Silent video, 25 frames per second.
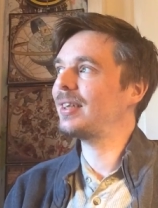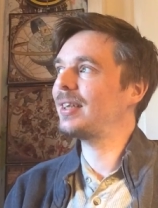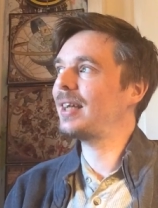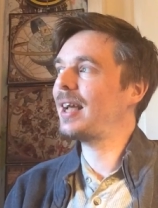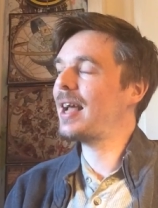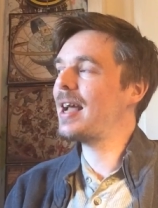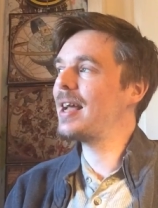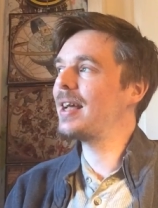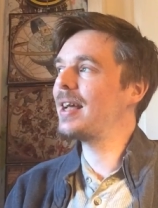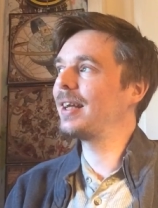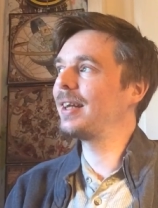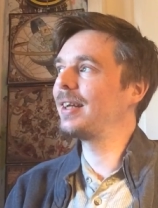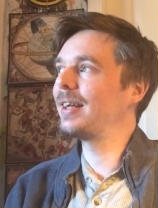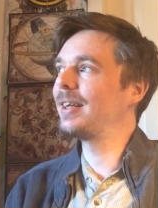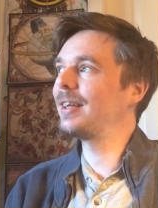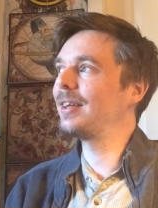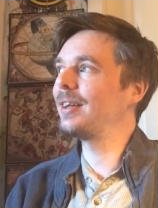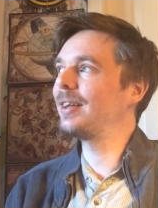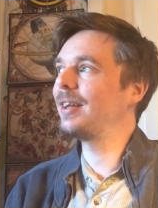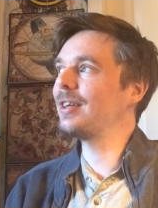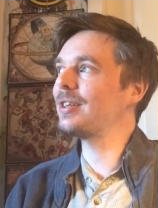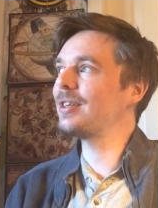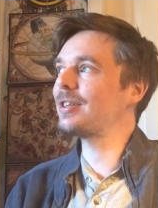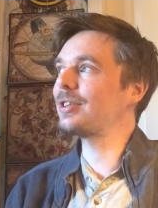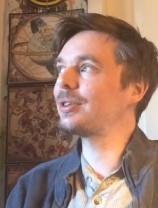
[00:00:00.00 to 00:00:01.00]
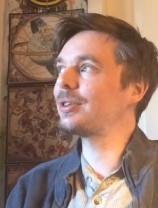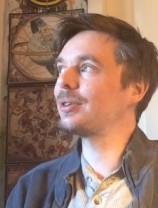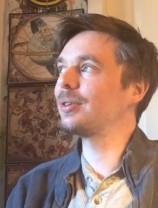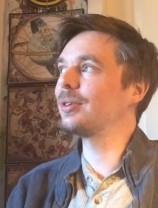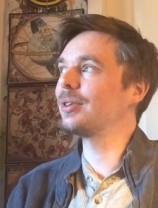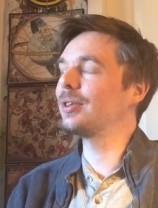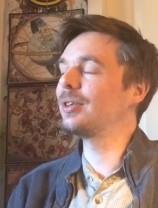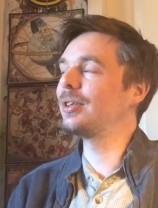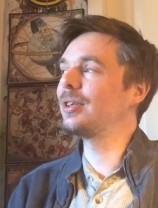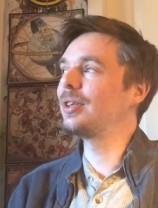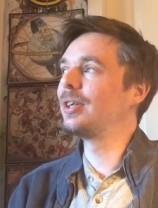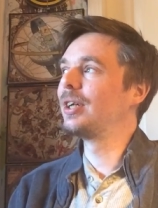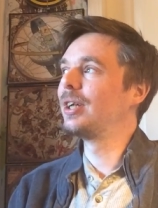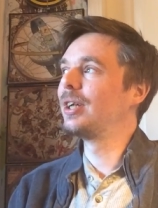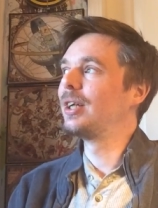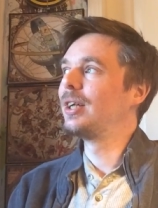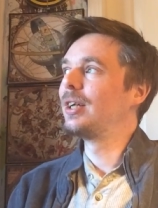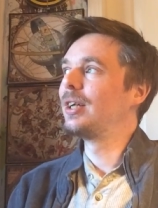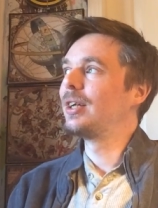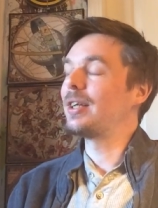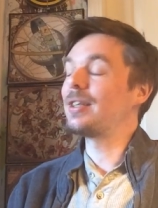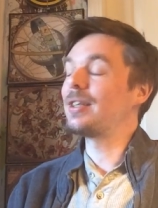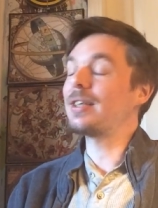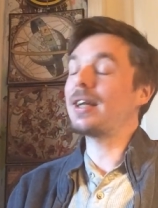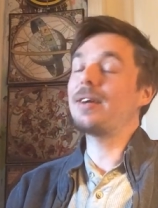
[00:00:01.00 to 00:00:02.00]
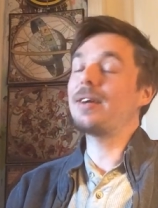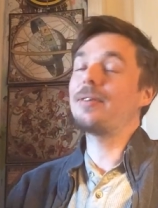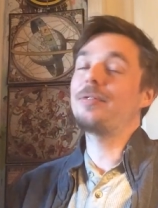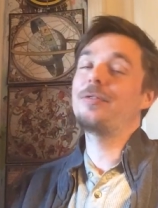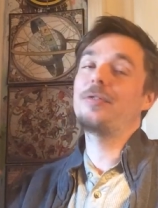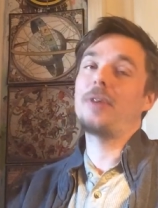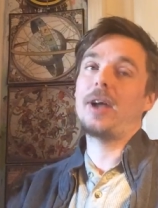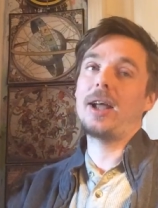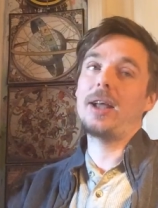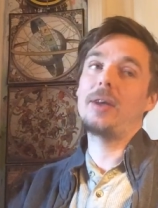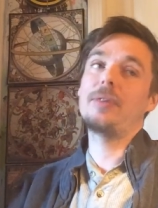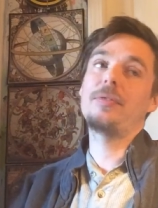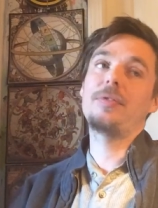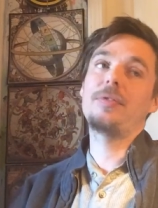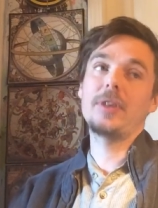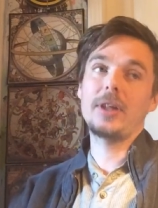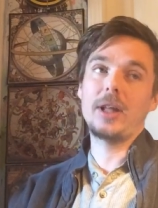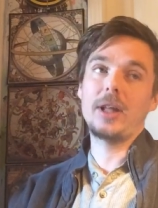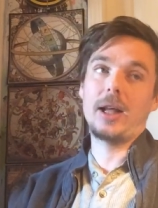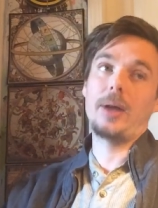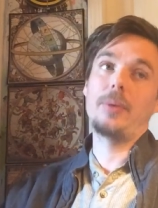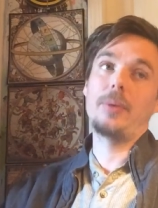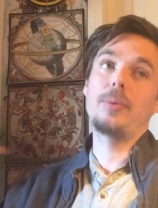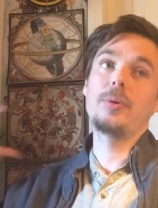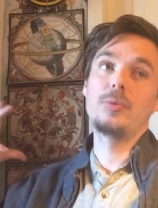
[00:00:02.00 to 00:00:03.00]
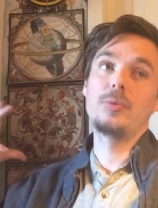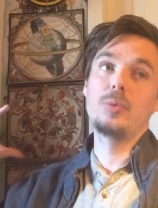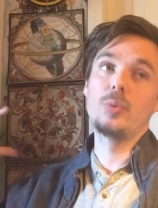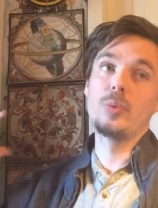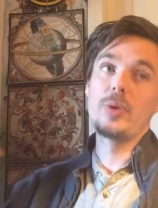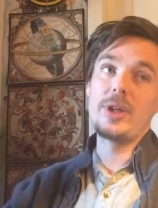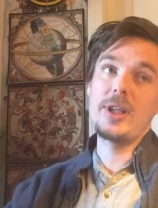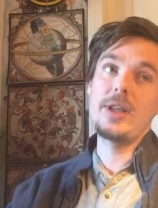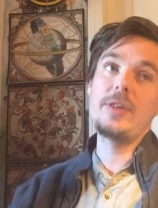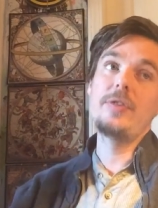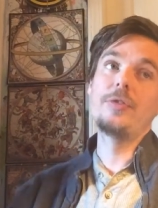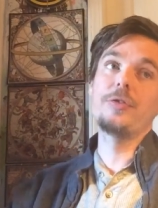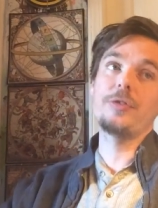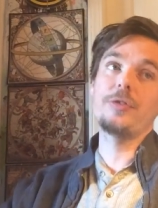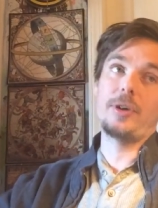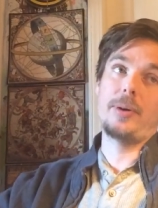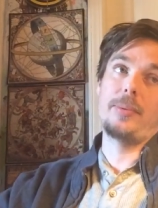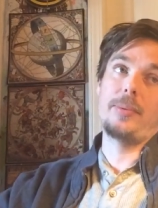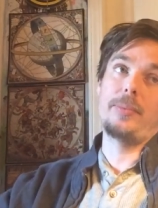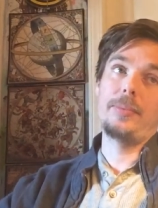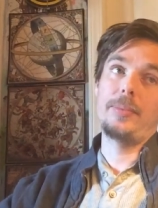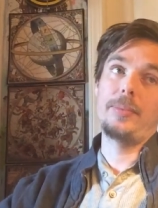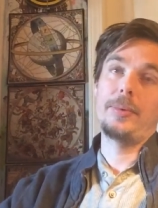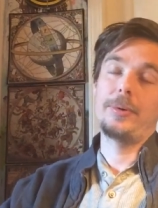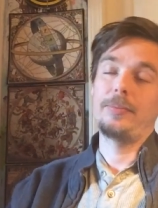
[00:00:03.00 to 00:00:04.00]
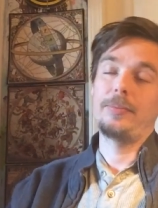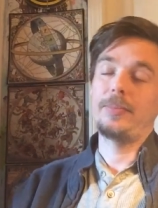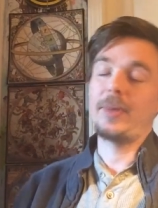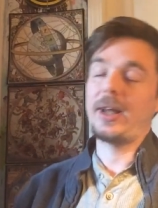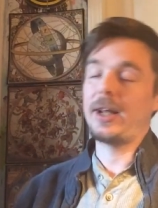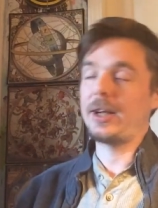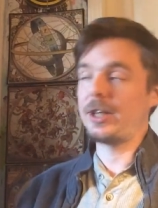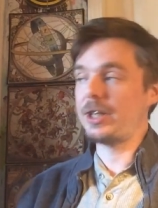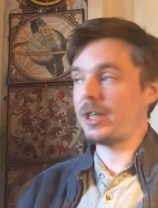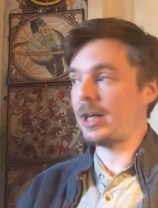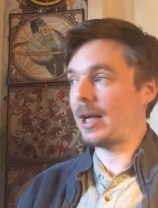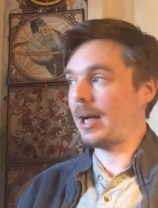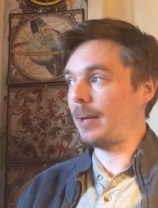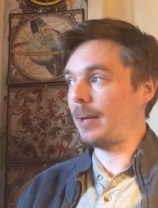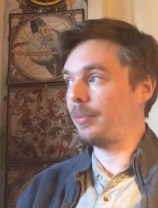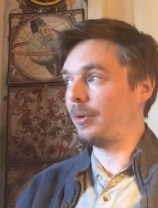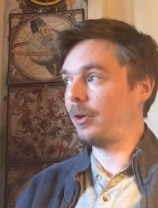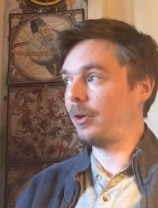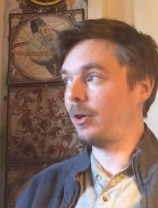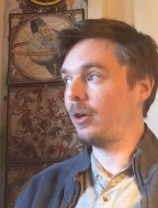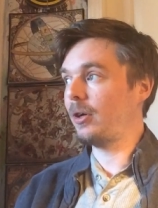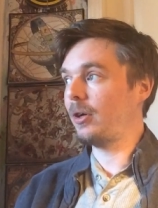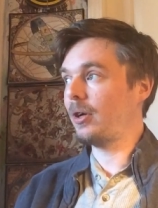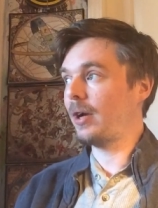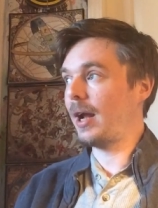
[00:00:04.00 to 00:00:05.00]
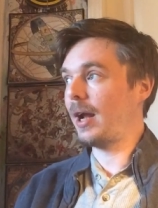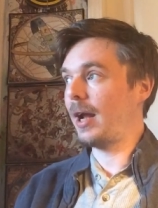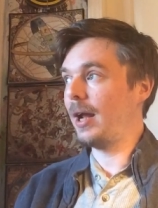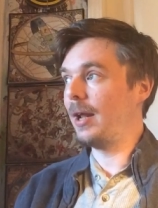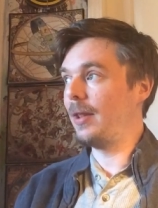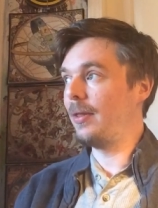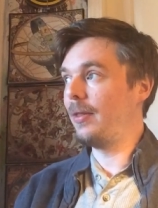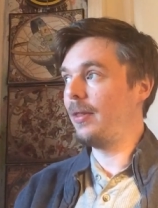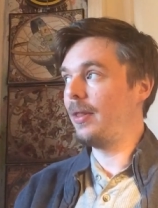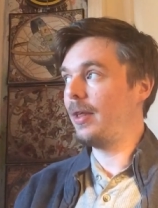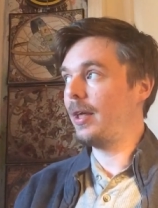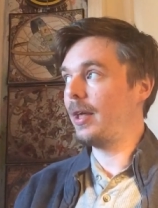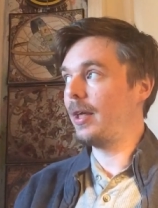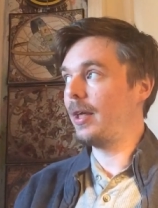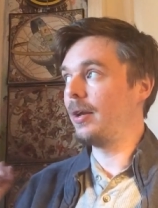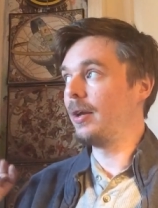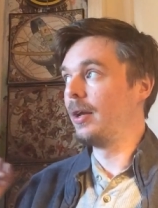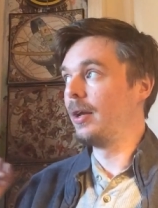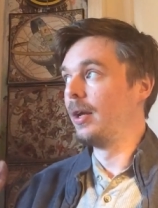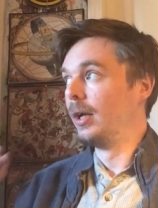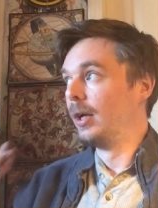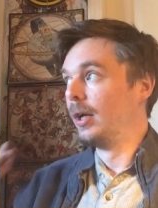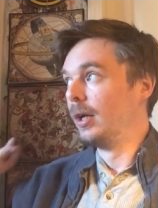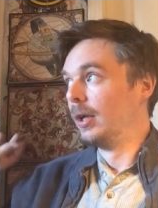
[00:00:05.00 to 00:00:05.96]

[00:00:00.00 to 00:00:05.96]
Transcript: and the certain because I I think I would read from that chapter and then